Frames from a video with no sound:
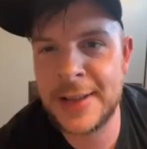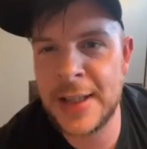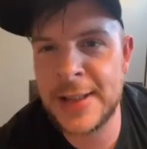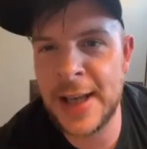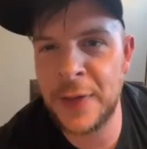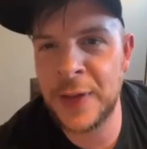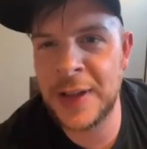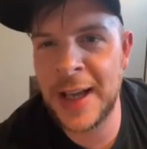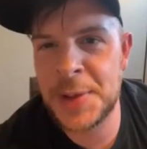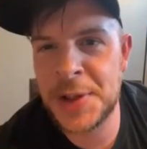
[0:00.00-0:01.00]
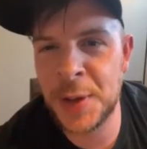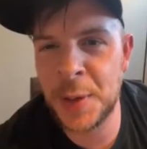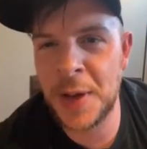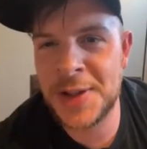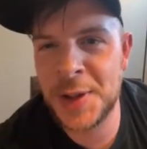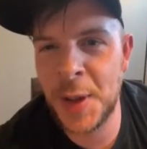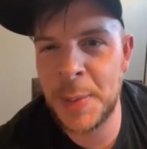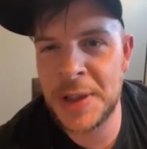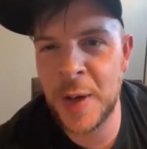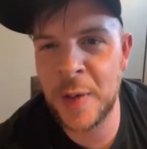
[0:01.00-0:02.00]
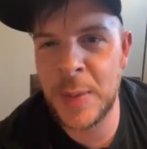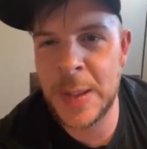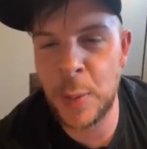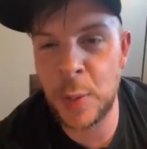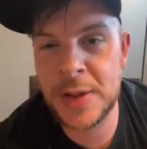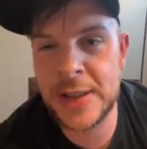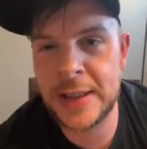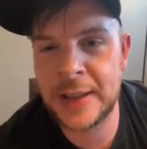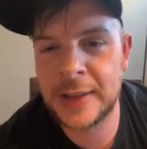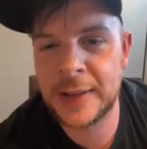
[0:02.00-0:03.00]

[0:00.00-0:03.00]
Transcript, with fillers: Yeah, it's, it's definitely. I'm still. It's still up in the air for me, but we'll see.